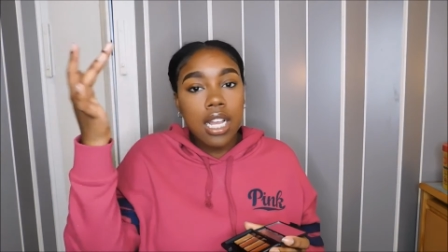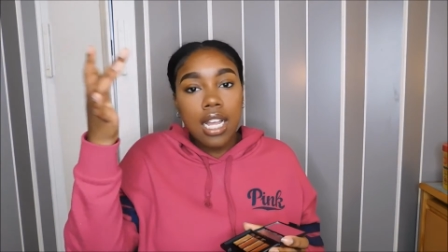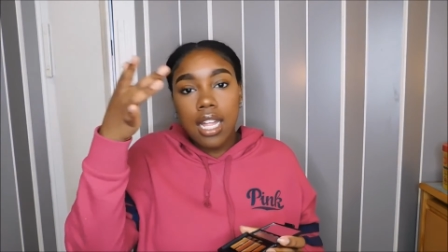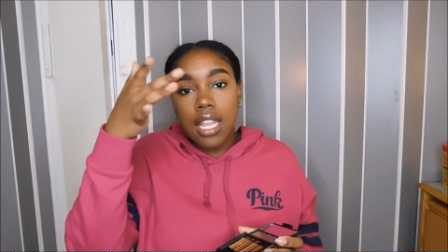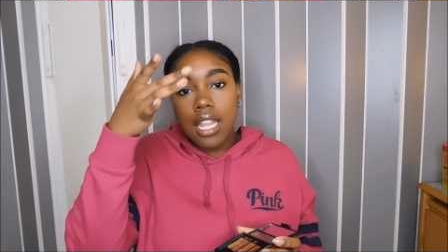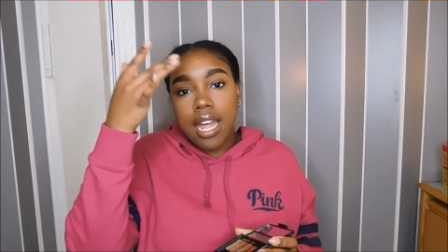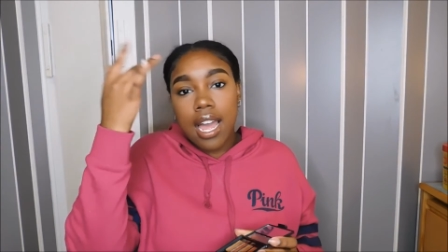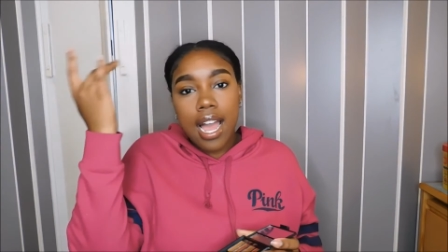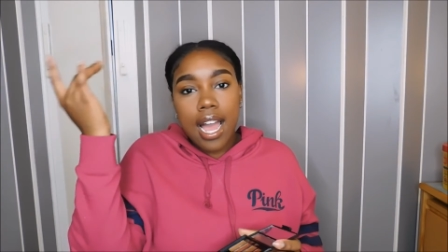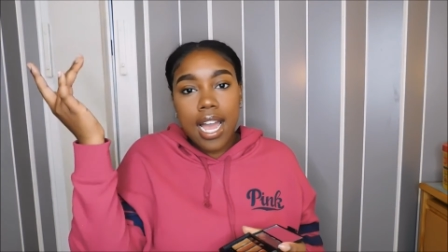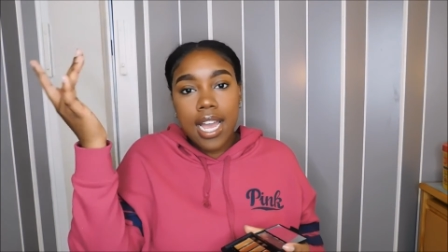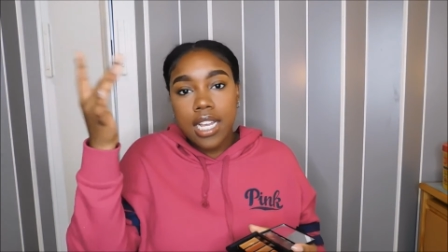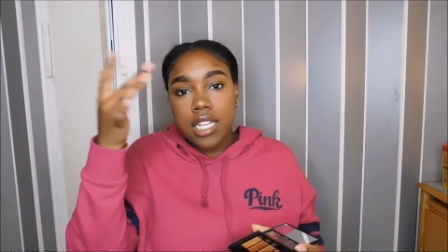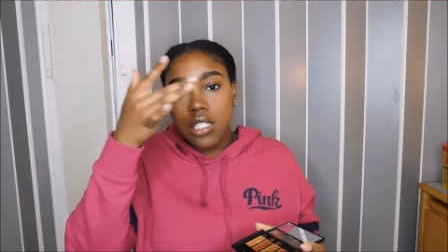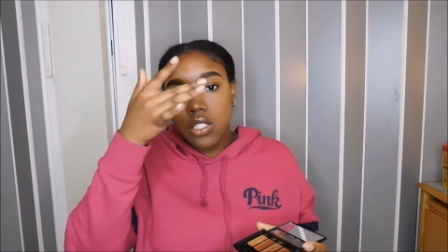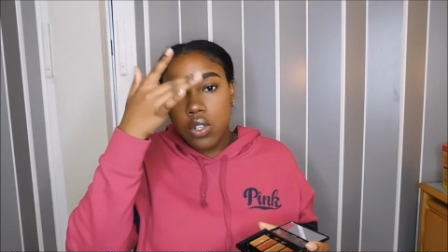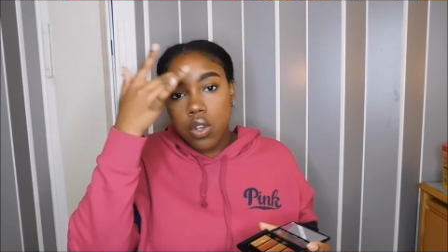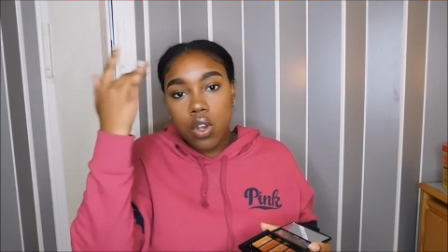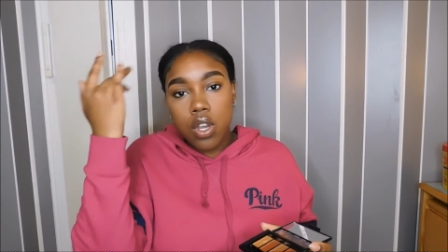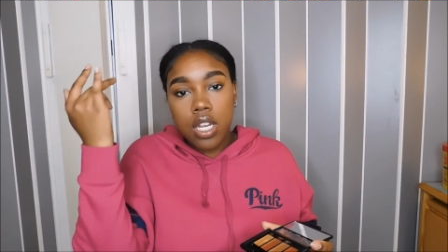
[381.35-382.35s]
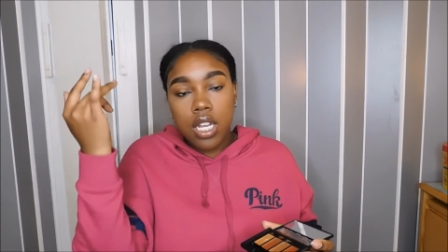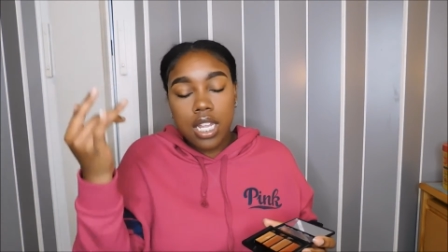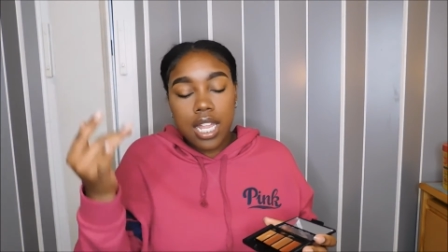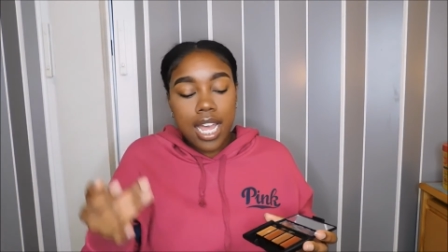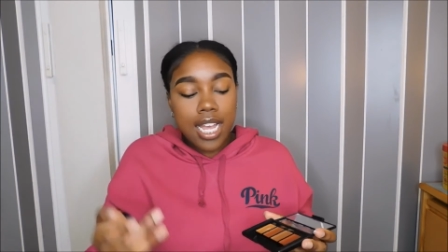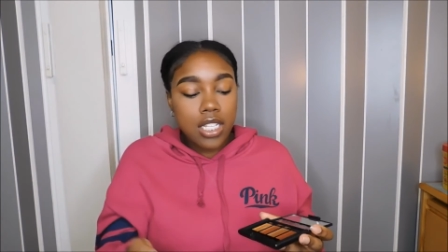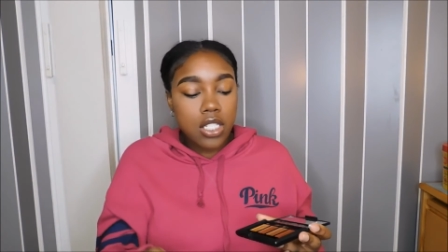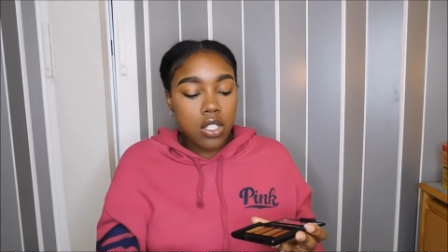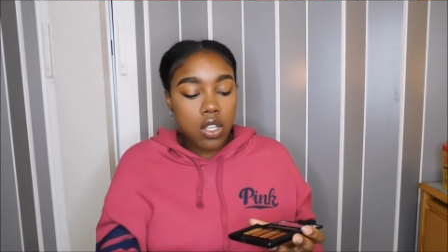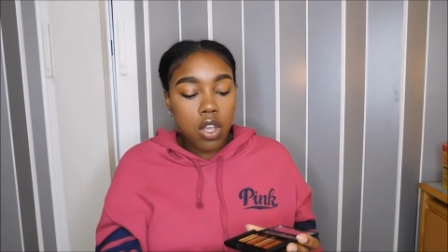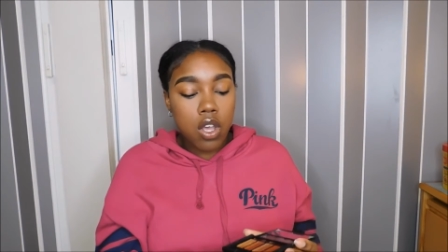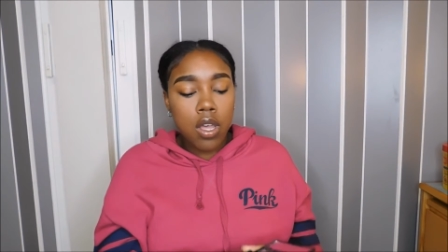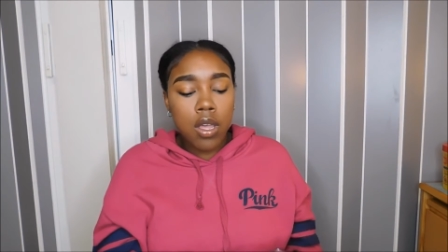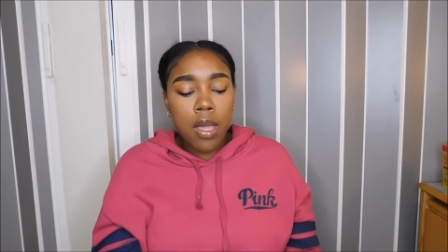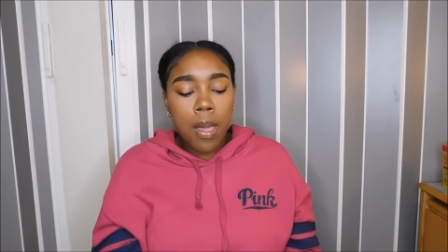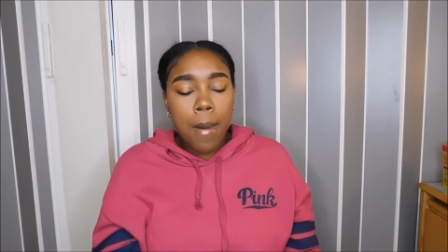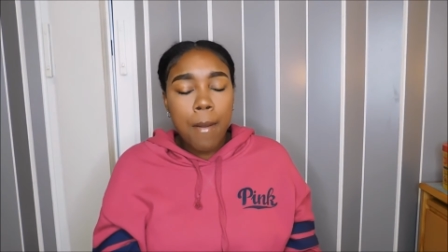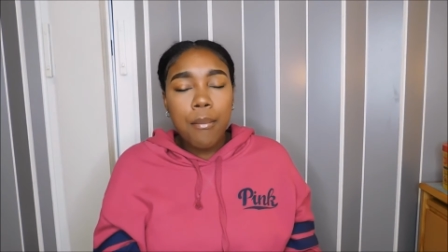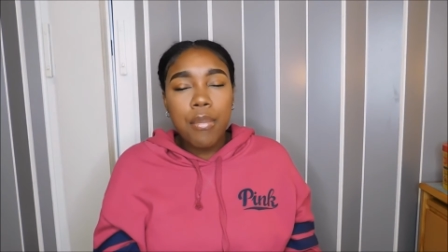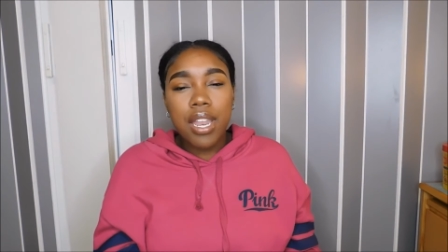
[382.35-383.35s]
glides on glides on
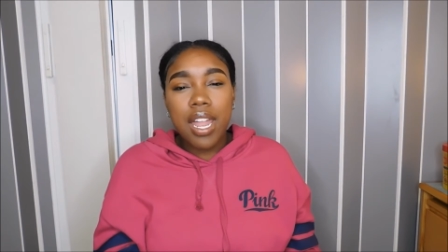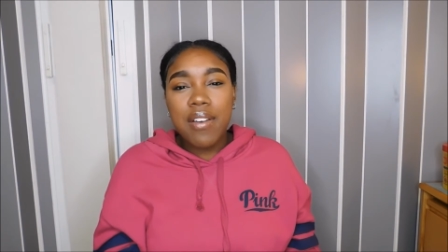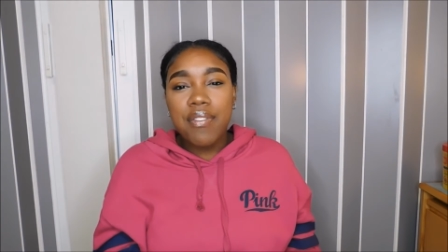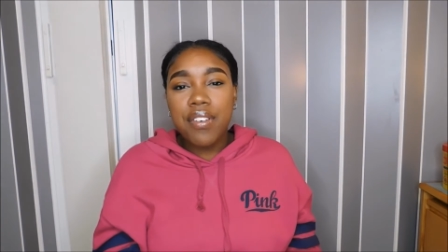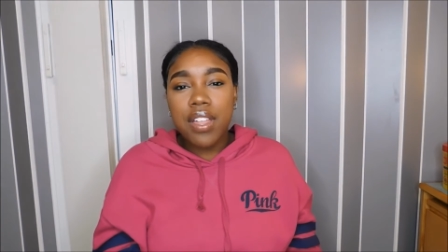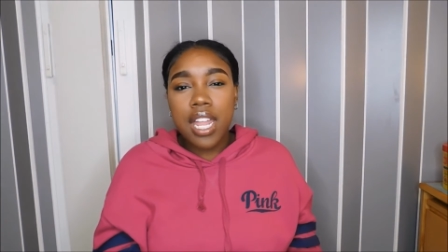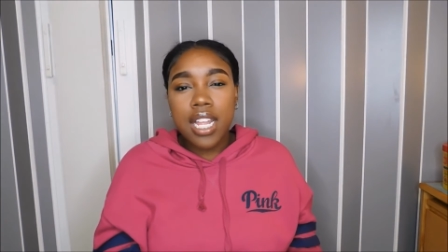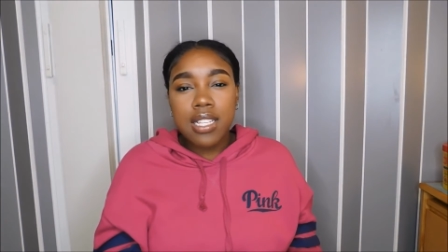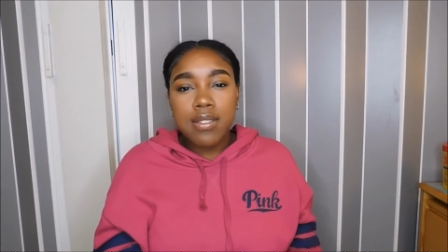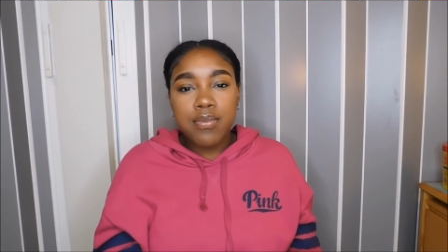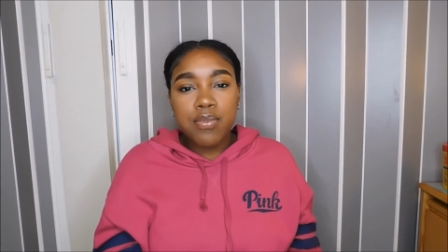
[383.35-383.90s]
but I thought